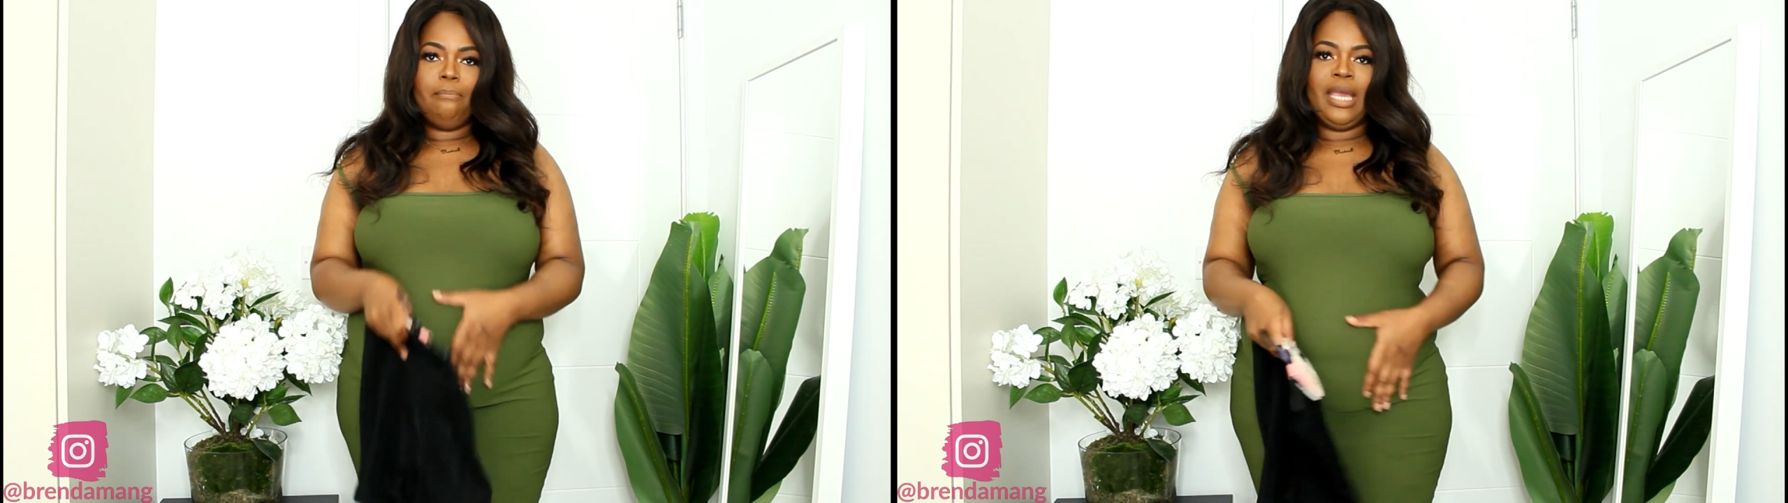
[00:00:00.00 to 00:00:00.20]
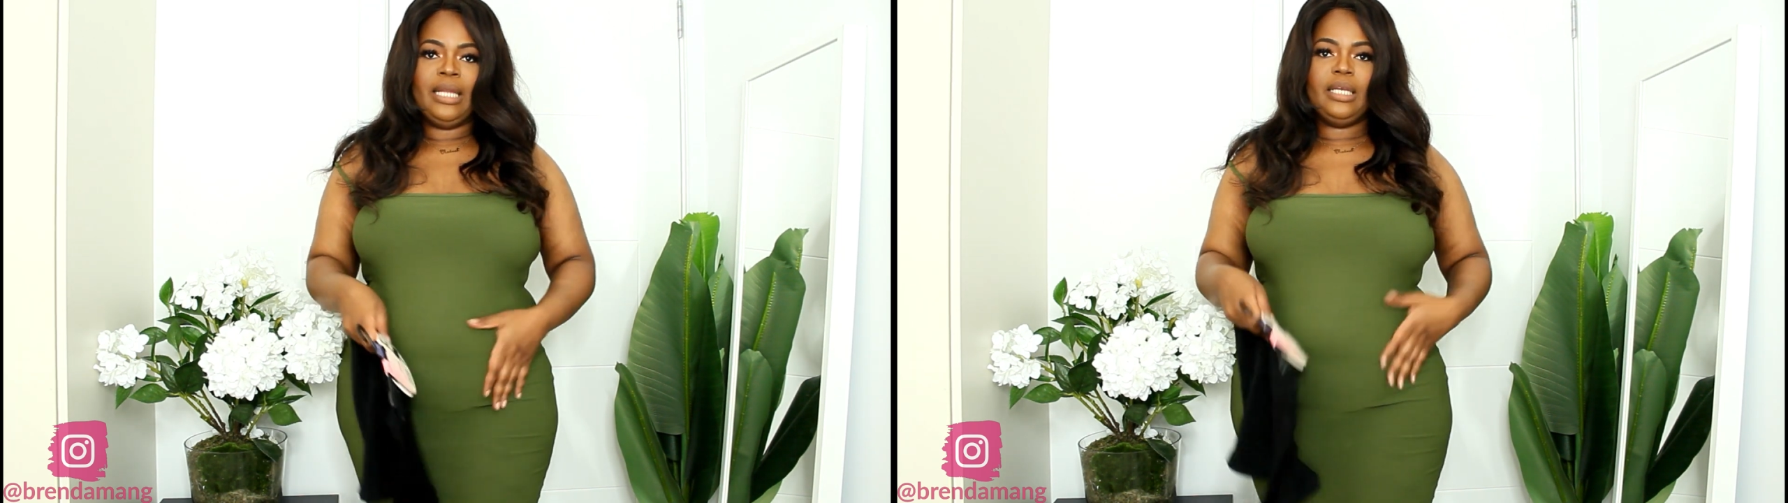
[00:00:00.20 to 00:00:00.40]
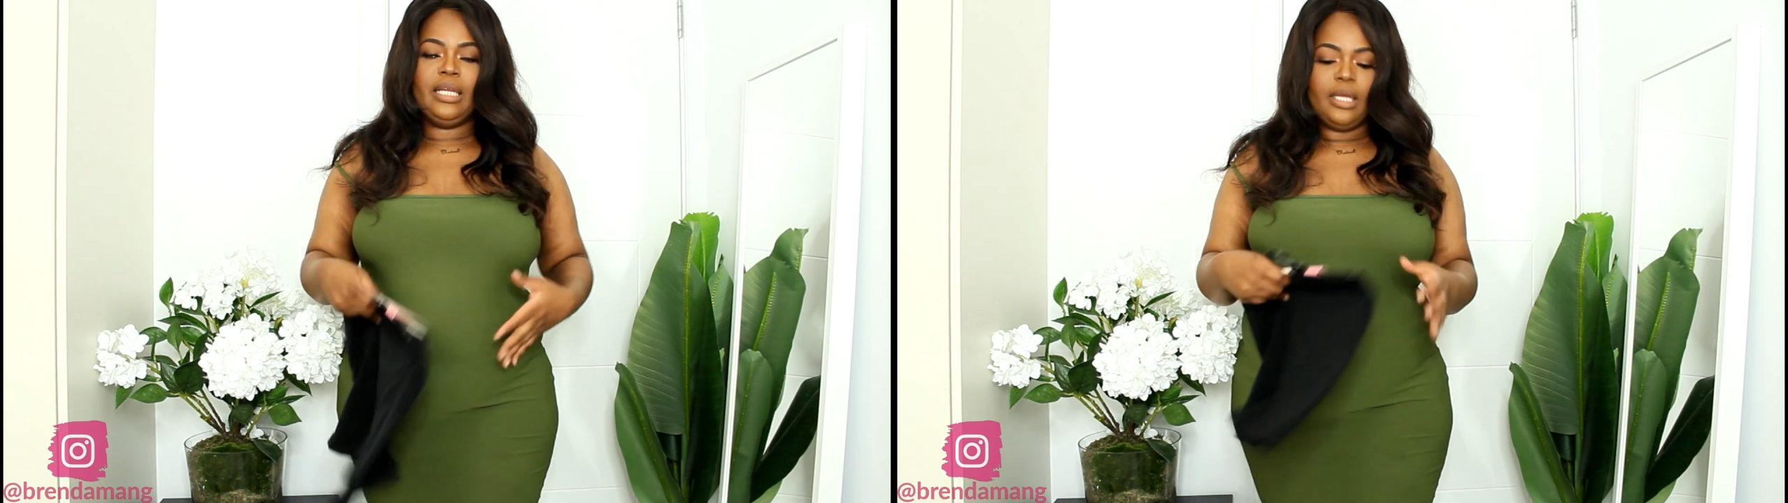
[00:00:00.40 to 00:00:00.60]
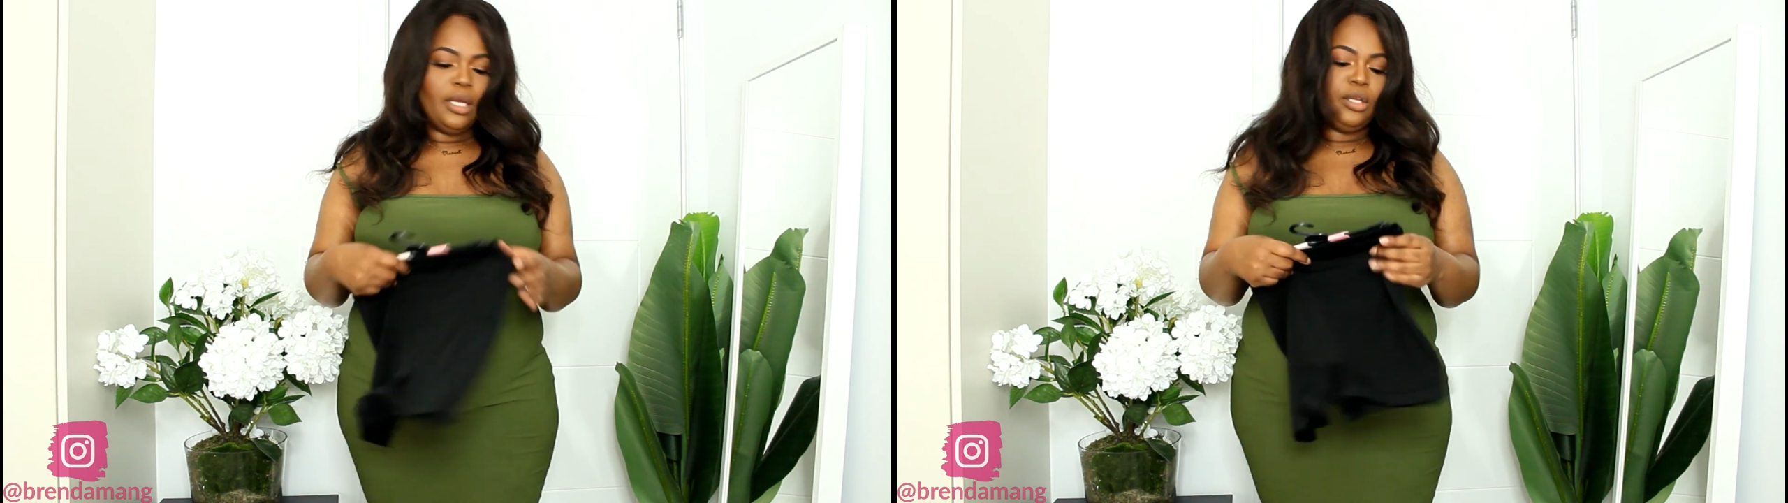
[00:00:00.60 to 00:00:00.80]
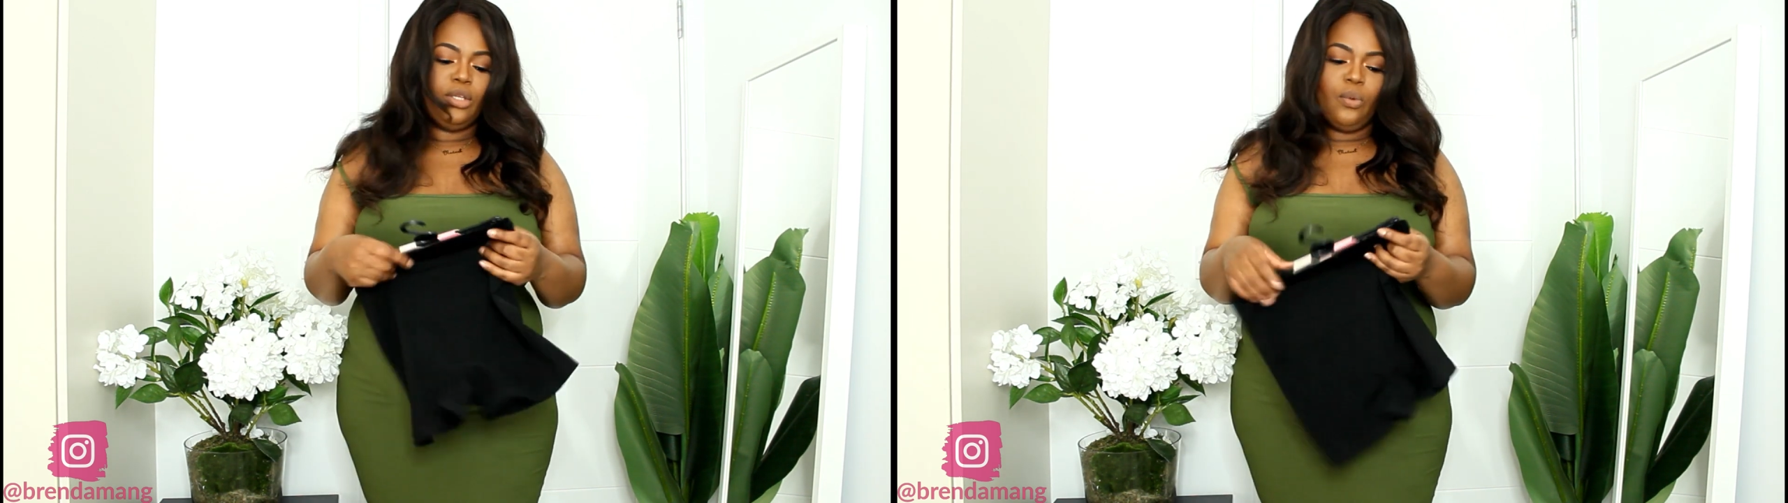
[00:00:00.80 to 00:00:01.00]
mainly
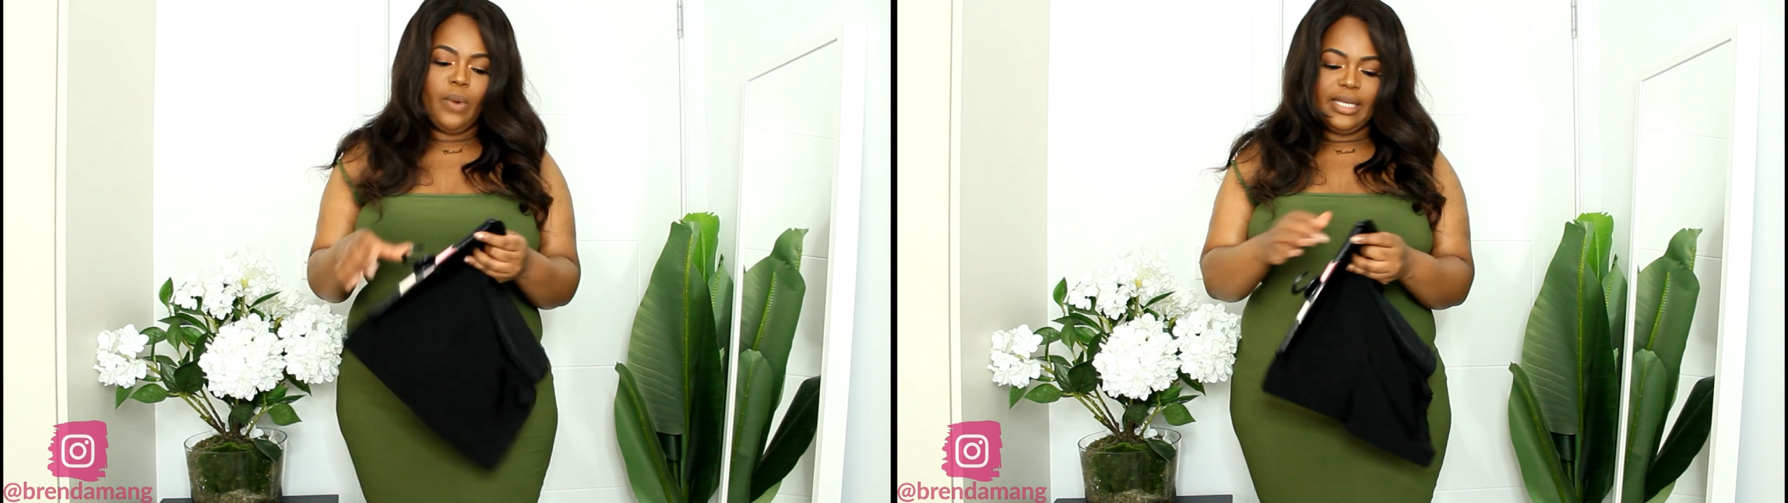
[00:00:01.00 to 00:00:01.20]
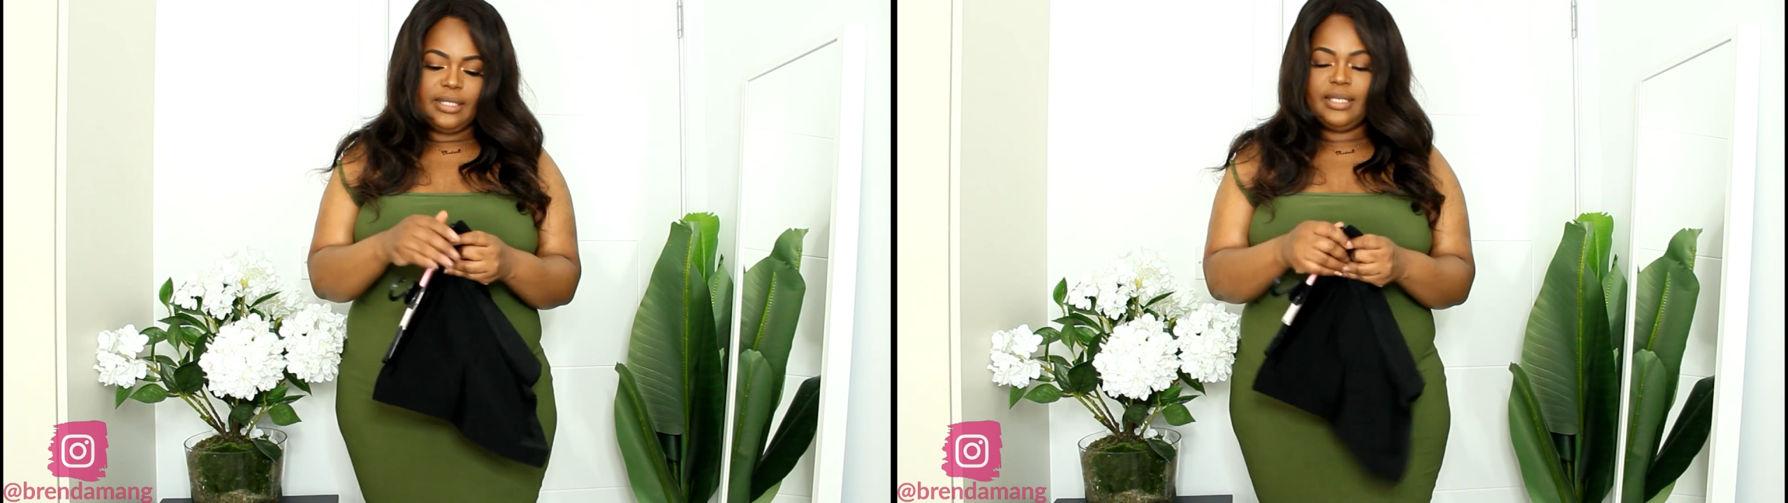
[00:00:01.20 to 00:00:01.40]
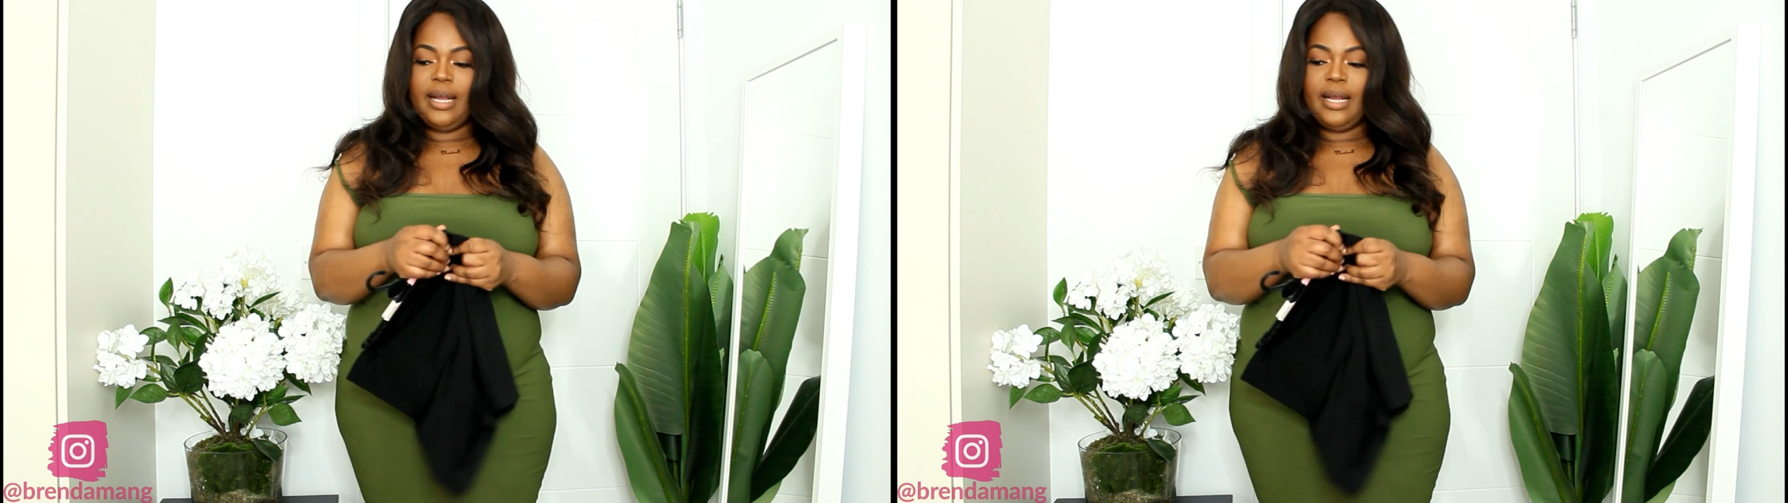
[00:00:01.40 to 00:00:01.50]
your waist.